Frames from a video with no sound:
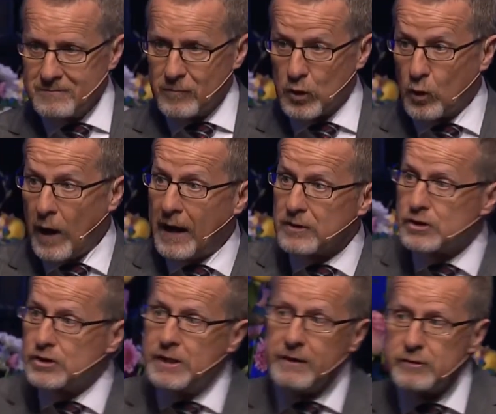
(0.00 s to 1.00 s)
the ground
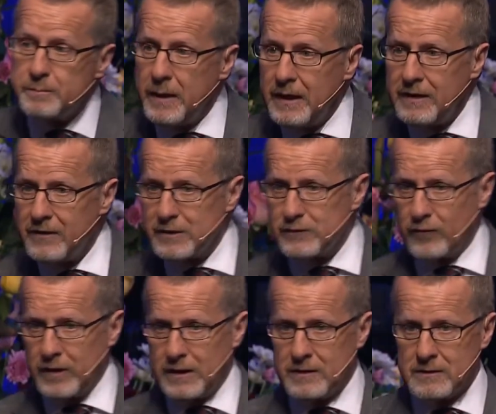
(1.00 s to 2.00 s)
shifts beneath his
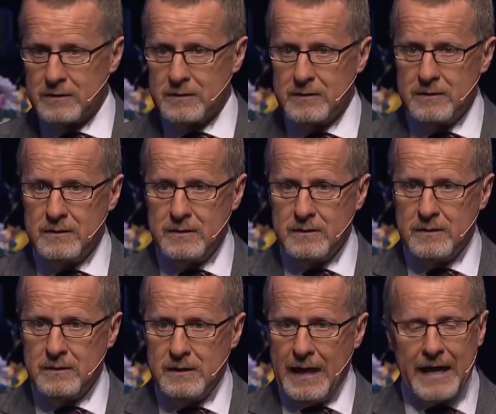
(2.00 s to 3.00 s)
feet
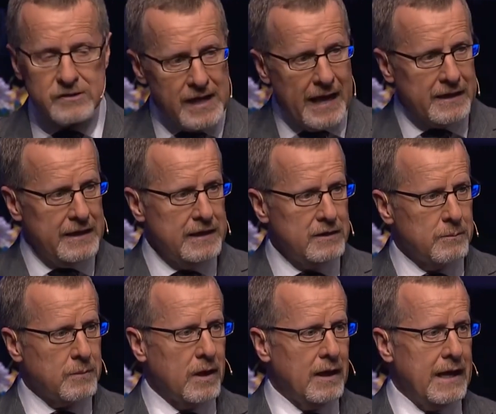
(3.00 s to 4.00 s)
as that kingdom
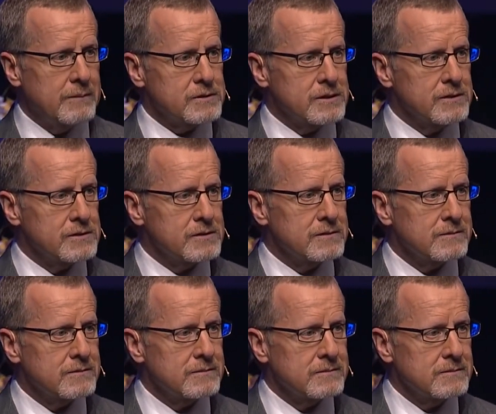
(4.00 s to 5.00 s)
collapses.
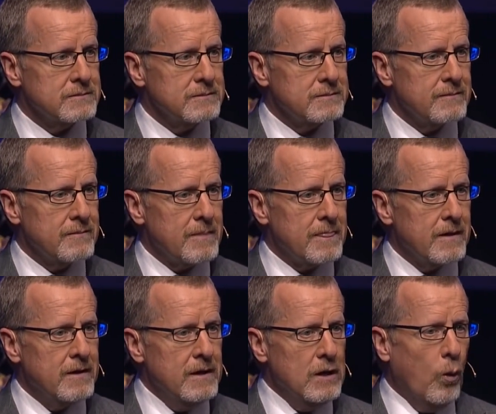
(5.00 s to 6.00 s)

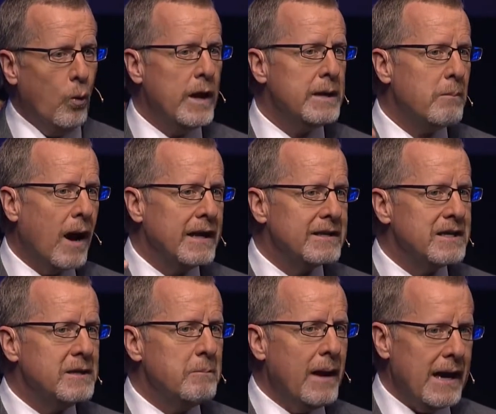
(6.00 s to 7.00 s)
We might
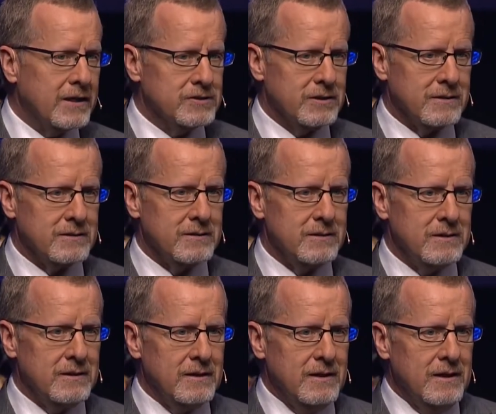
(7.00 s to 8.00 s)
imagine
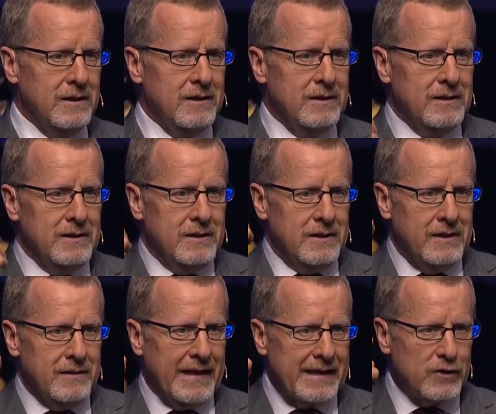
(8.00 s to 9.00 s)

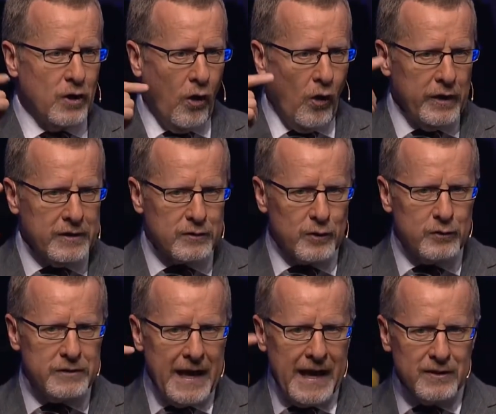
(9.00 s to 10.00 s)
that going through
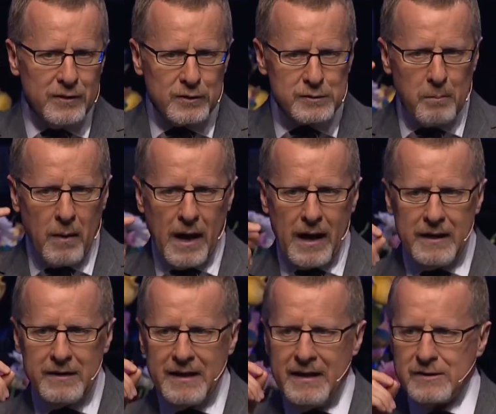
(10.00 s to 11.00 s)
Daniel's
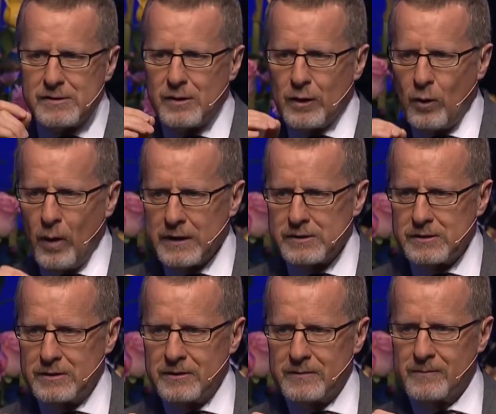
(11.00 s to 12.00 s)
mind is the
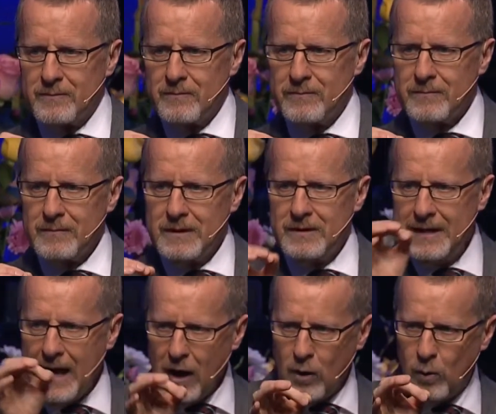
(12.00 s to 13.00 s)
question,
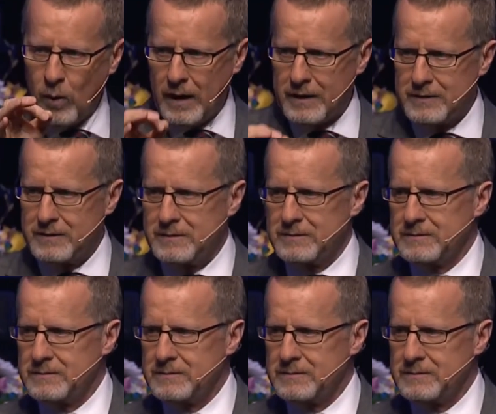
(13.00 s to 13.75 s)
now what?